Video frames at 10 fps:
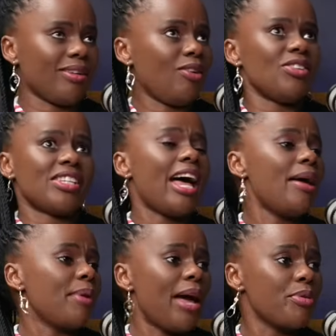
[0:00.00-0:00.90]
gosh, I,
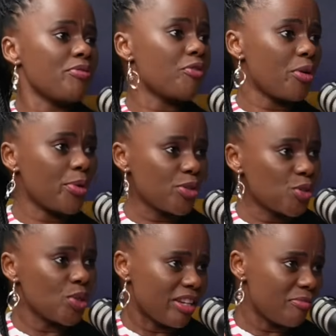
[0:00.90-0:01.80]
I prefer for a person to
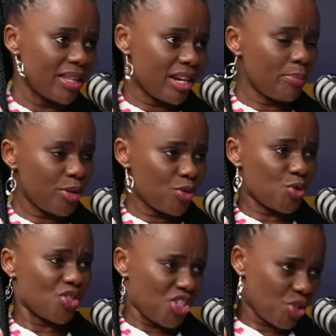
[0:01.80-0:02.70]
leave me than a person to
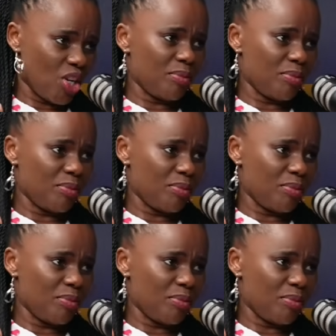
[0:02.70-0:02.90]
cheat on me.